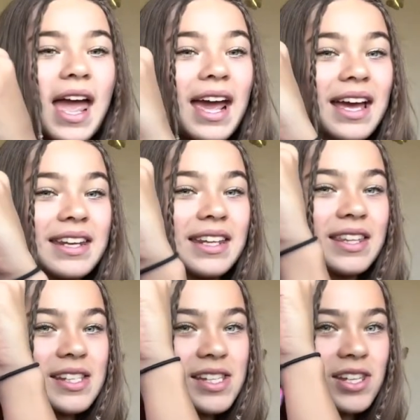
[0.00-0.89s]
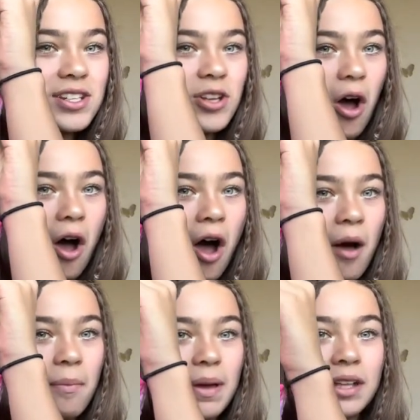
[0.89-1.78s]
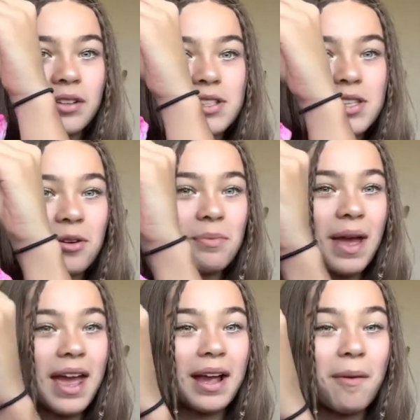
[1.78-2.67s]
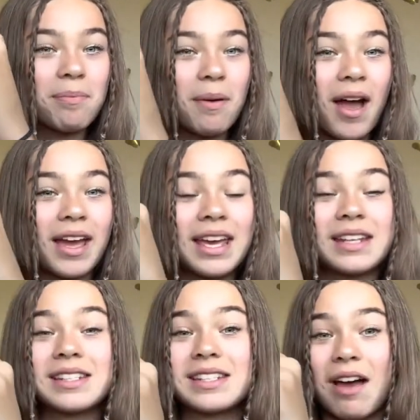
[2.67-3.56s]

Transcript: and this is the top. It looks a little big, but it